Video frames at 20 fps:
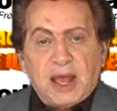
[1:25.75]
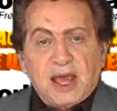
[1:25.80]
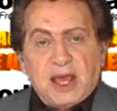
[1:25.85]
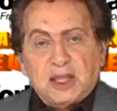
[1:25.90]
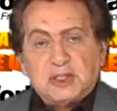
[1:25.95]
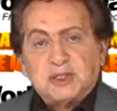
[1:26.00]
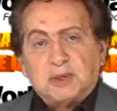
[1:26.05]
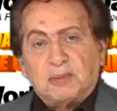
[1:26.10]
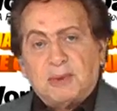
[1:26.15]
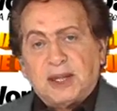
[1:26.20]

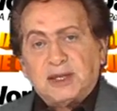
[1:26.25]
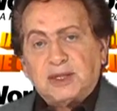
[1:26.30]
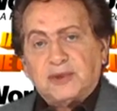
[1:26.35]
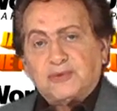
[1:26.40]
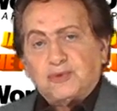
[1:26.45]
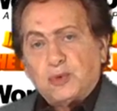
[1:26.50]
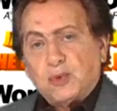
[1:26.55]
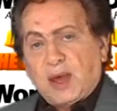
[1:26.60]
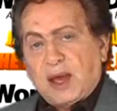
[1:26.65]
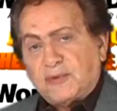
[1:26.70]
It's a matter
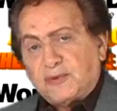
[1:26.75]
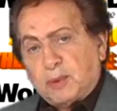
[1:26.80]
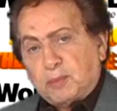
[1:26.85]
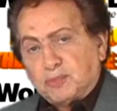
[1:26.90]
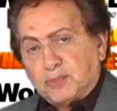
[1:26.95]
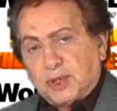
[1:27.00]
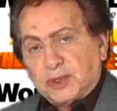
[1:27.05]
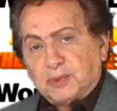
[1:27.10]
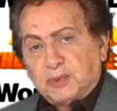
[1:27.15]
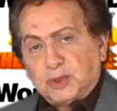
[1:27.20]
if you have a
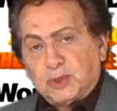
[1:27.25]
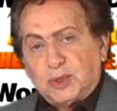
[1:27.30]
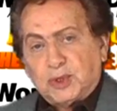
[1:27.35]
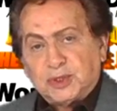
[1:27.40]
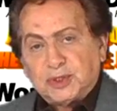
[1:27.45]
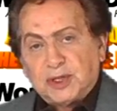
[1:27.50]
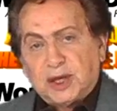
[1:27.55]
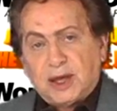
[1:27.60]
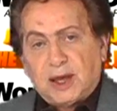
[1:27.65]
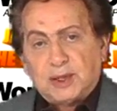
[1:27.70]
brother-in-law
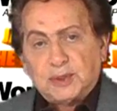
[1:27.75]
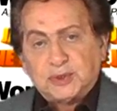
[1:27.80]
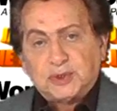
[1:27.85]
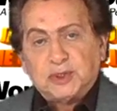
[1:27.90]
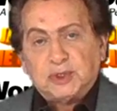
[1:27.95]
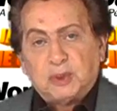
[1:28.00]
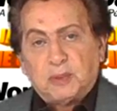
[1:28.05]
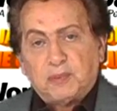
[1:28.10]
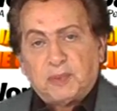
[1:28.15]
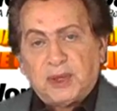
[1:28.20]
in your house
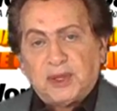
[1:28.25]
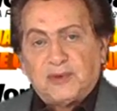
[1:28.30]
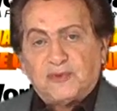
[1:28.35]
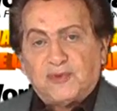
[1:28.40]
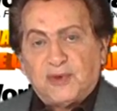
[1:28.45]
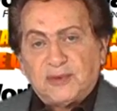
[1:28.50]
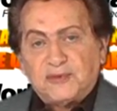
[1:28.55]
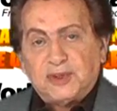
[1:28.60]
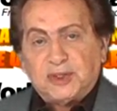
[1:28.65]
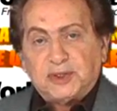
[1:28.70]
and you're paying
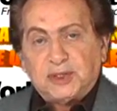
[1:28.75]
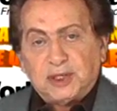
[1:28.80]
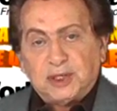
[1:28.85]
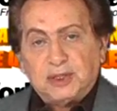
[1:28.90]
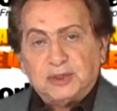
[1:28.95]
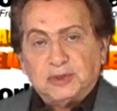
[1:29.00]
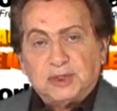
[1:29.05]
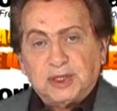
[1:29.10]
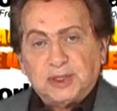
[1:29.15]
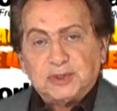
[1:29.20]
for everything
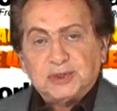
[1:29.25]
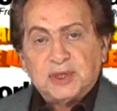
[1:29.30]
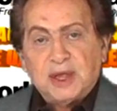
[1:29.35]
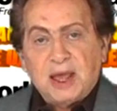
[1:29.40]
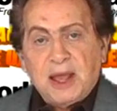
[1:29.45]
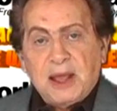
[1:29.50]
he needs